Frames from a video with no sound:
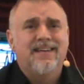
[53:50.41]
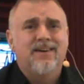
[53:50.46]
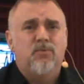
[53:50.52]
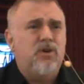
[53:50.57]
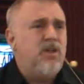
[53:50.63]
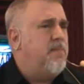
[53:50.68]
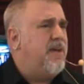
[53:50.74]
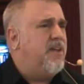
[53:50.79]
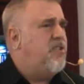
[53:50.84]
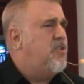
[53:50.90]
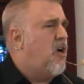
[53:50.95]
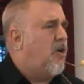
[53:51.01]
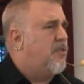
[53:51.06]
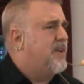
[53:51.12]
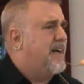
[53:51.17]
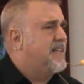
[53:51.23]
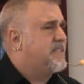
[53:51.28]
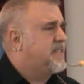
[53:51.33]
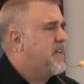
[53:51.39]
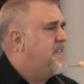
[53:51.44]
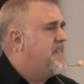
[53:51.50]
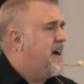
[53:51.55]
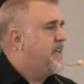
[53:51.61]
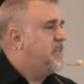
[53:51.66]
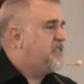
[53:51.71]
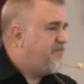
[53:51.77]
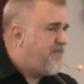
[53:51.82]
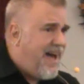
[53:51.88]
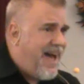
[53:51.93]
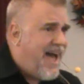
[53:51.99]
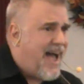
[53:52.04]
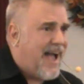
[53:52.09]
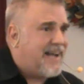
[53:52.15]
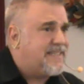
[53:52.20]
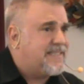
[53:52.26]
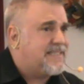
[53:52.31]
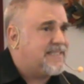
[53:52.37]
What do you mean you ought not say that? It's
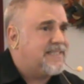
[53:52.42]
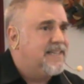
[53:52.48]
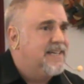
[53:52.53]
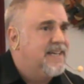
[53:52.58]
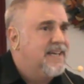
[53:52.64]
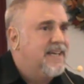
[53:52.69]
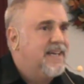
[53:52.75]
facts.